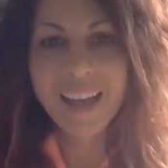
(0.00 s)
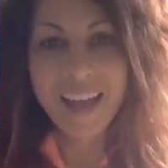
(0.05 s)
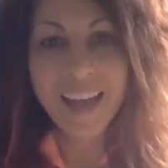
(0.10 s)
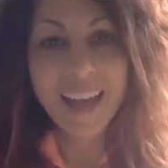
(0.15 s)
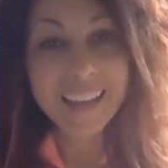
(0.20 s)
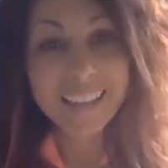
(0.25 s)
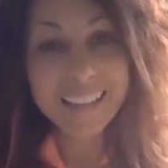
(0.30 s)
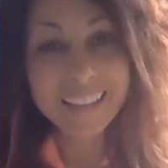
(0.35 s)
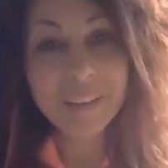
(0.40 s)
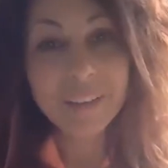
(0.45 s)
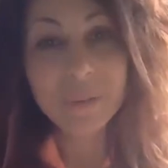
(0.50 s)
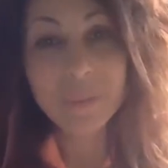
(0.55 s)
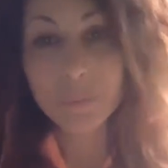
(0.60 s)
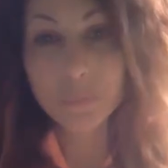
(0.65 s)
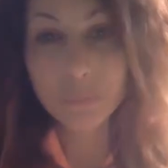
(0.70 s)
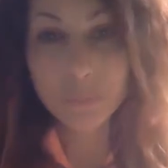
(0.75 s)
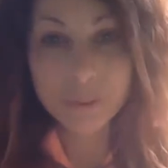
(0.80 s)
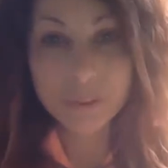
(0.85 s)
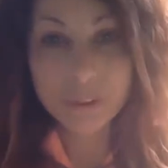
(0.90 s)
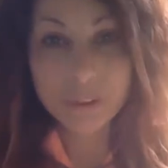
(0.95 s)
I get
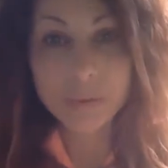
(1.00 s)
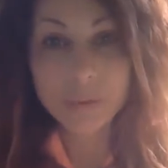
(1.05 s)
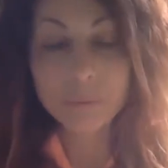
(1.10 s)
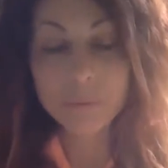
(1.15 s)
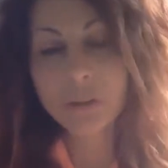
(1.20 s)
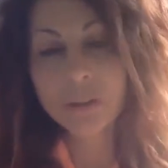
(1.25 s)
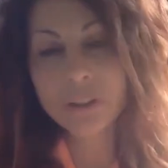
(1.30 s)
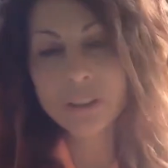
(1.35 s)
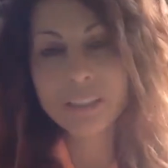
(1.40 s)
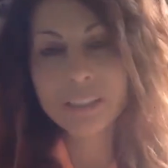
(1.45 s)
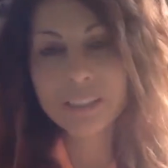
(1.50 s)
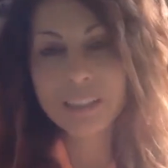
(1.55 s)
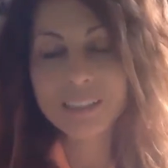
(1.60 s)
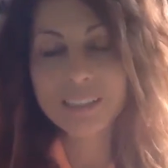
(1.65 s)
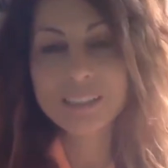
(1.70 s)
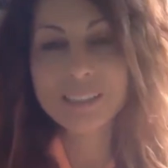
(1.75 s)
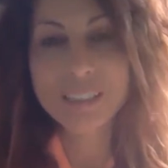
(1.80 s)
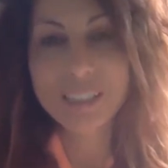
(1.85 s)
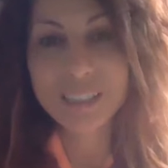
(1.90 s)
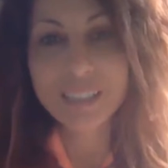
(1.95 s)
really, really
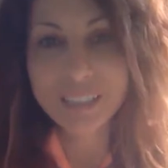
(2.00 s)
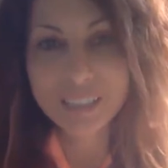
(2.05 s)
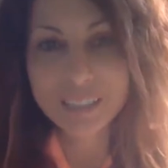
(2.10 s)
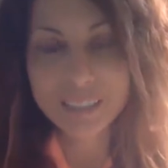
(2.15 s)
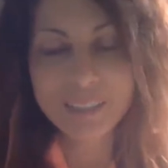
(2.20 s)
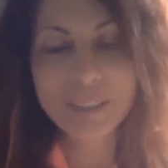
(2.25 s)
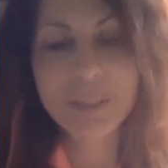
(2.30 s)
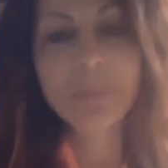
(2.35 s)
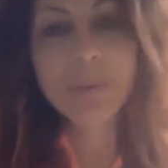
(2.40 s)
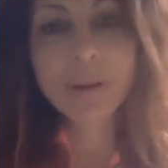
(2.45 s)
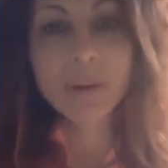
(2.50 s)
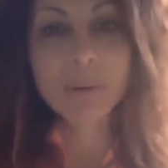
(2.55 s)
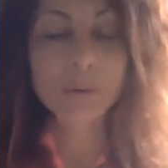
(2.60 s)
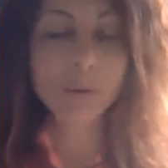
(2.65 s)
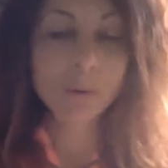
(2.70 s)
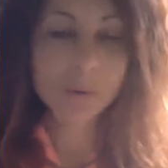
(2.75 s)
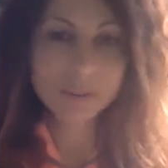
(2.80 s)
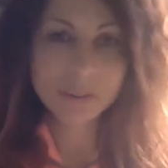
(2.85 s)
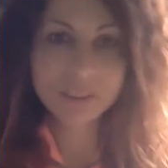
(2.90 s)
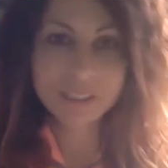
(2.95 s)
excited about
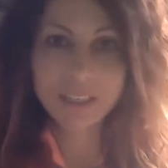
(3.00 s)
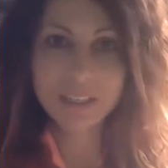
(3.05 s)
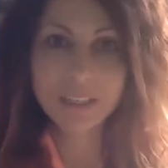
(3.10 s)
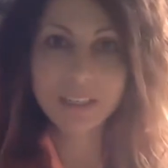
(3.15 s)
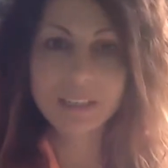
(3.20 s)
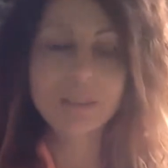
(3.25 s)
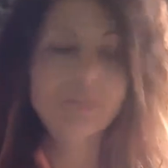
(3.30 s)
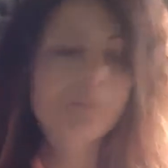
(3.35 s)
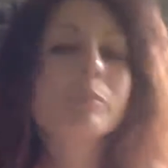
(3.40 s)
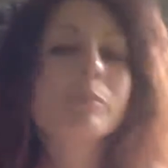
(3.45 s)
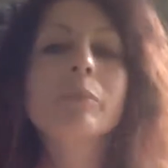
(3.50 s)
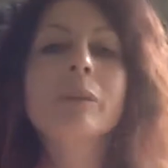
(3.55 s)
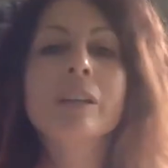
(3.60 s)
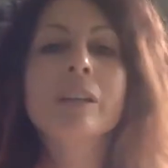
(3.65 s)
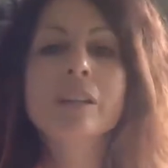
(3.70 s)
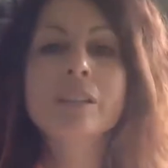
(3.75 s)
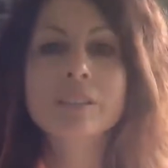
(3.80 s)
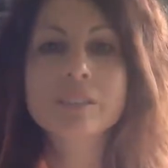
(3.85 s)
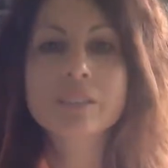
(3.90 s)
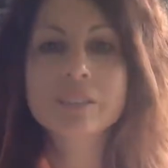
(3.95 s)
goal setting
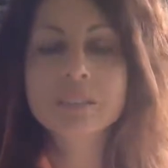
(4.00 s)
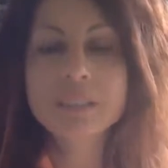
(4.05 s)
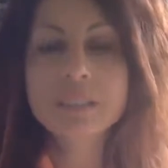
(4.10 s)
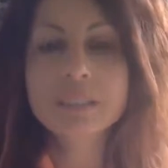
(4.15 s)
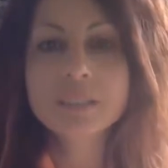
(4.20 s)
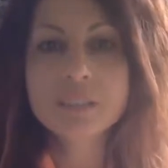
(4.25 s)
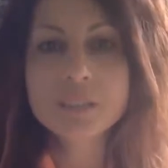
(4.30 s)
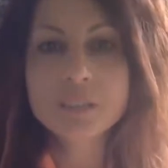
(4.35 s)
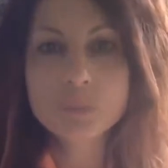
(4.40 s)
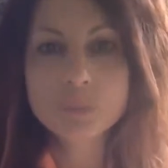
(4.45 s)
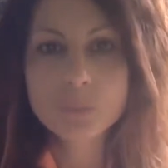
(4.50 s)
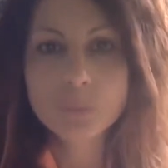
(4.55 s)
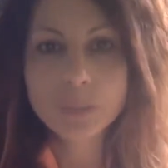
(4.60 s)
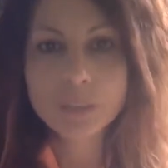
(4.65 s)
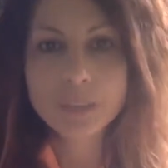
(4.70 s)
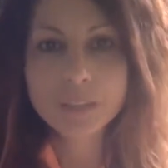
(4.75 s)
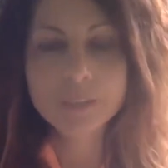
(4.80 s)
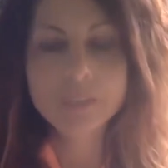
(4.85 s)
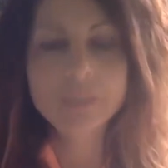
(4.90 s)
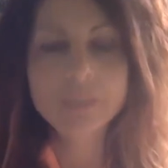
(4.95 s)
because this is
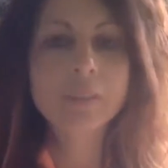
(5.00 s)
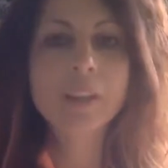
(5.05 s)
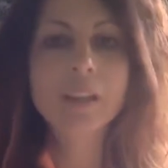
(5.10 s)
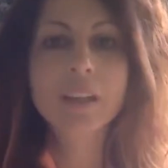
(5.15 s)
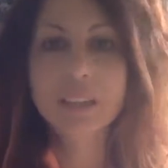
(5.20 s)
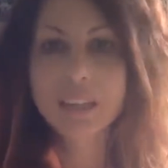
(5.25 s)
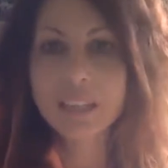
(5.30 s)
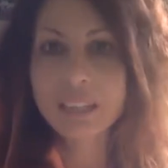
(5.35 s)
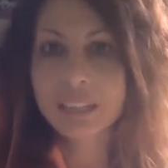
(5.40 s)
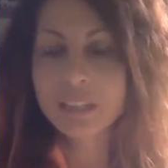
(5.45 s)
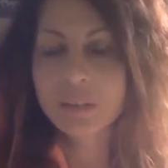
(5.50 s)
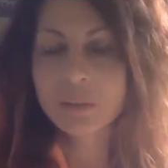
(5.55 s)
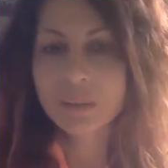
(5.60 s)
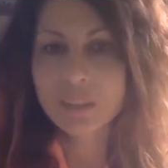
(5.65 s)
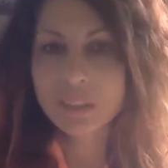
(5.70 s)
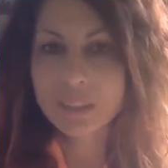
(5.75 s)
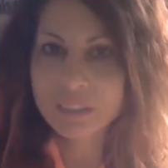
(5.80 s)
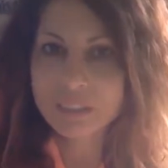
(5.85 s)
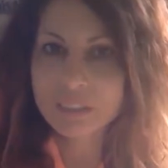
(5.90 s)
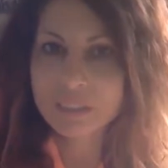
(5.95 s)
where the nitty
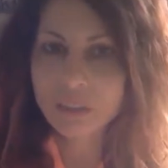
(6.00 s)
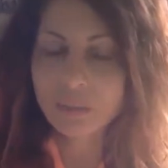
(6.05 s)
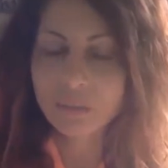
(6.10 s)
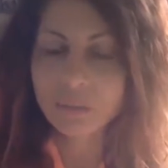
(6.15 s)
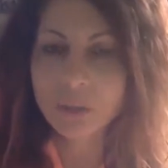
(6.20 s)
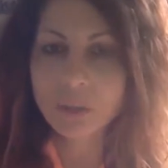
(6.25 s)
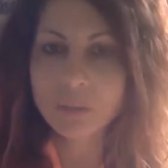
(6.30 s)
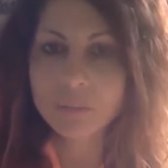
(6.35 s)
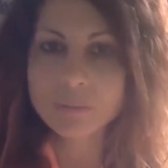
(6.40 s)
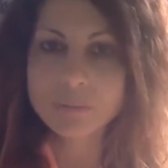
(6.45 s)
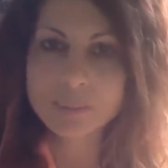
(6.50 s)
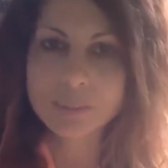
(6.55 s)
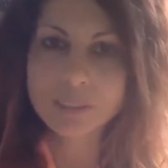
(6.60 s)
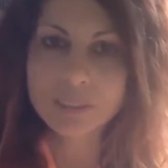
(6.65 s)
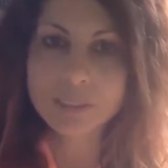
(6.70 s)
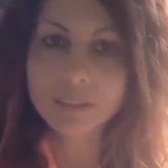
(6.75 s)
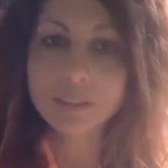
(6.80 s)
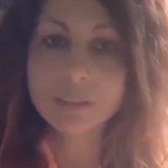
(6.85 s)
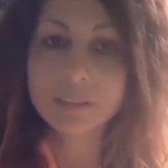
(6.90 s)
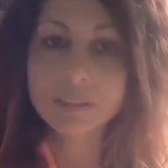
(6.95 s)
gritty stuff comes
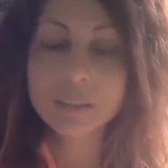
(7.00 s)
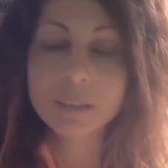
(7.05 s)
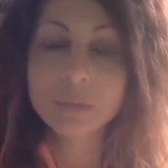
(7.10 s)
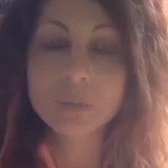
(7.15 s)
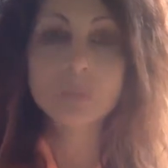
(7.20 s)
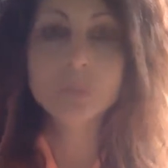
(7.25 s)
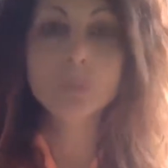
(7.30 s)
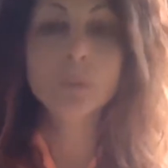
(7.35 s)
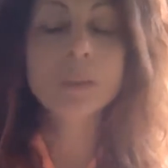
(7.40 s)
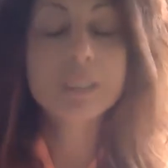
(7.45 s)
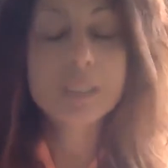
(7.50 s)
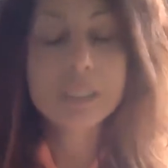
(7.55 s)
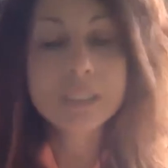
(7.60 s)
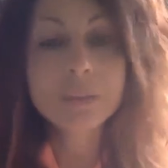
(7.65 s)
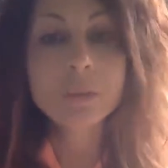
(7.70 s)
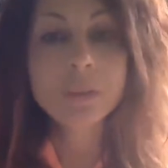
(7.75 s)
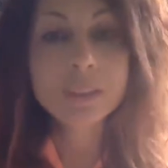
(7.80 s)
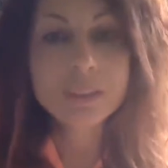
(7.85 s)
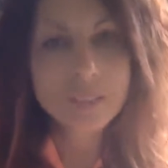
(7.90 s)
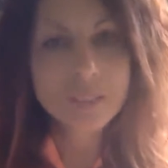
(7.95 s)
in that's really
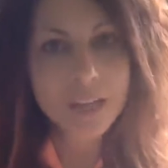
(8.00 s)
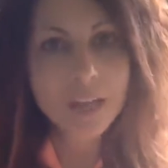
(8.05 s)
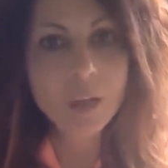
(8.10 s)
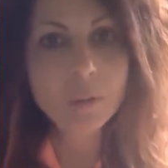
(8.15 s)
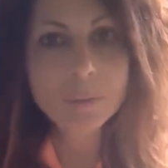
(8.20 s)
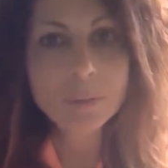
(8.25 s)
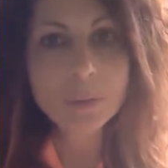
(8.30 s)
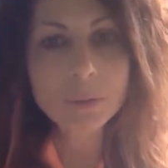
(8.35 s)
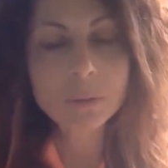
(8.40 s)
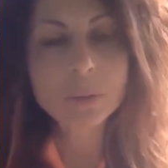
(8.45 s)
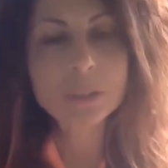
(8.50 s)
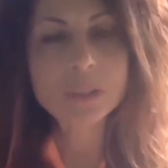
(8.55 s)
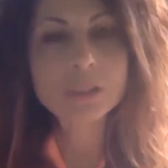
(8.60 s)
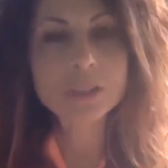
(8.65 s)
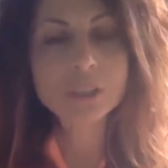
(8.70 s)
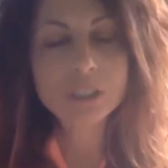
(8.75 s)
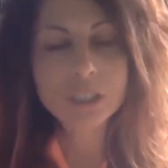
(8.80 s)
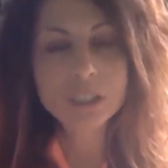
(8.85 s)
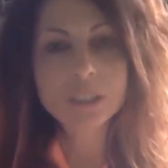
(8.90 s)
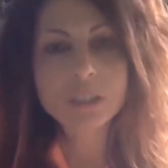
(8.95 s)
going to help you
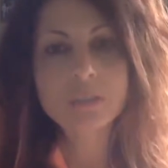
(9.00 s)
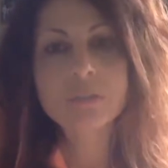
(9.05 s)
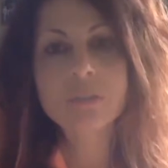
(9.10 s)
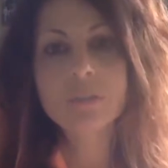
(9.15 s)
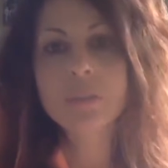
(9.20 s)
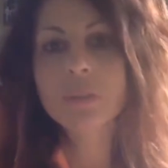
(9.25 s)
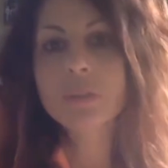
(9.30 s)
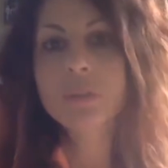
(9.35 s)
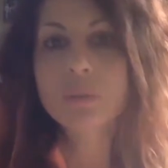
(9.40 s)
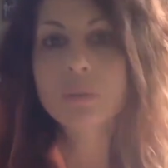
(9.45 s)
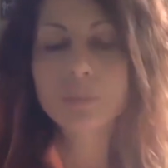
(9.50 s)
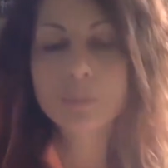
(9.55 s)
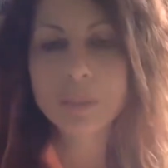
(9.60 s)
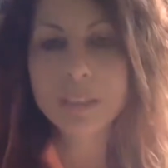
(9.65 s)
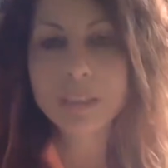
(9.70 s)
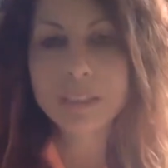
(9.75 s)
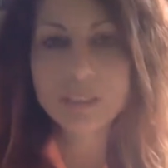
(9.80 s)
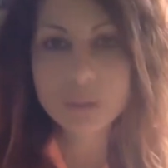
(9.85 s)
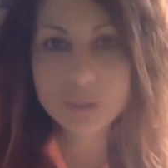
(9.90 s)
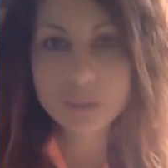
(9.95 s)
achieve your
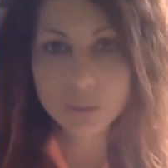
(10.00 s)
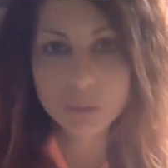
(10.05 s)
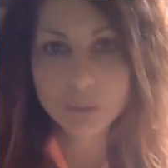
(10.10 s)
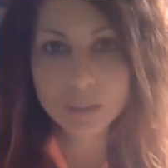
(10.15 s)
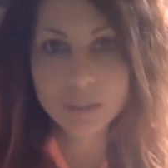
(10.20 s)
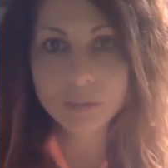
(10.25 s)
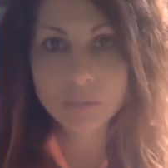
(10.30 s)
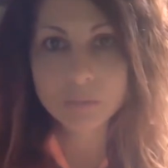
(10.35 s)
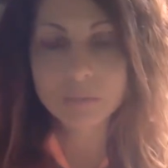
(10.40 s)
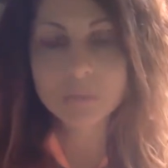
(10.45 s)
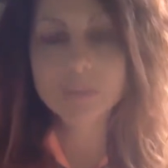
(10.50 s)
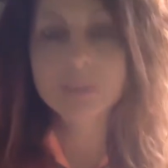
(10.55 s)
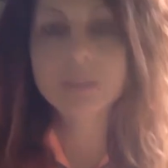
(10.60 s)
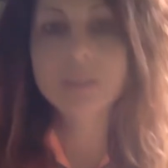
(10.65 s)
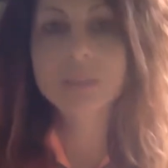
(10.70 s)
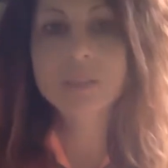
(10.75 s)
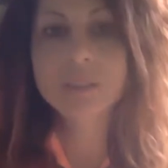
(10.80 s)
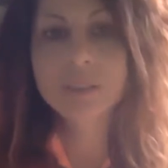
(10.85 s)
biggest dreams.